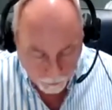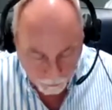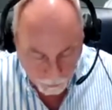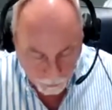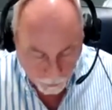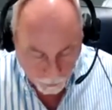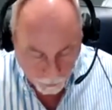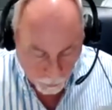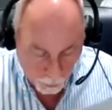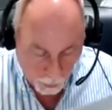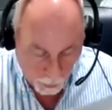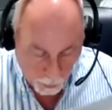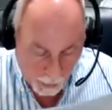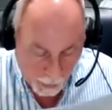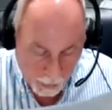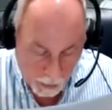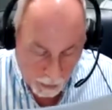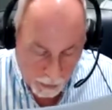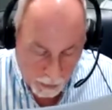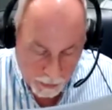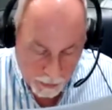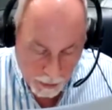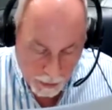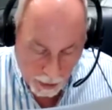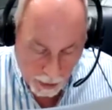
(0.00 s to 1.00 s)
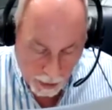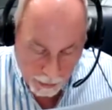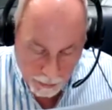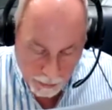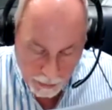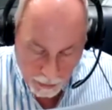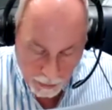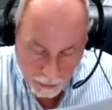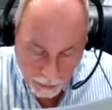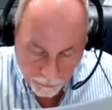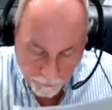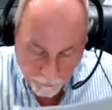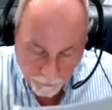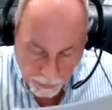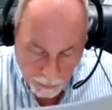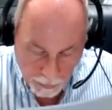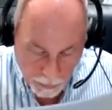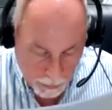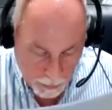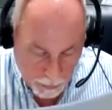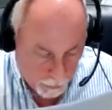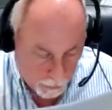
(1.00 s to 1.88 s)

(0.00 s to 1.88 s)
the miraculous signs and events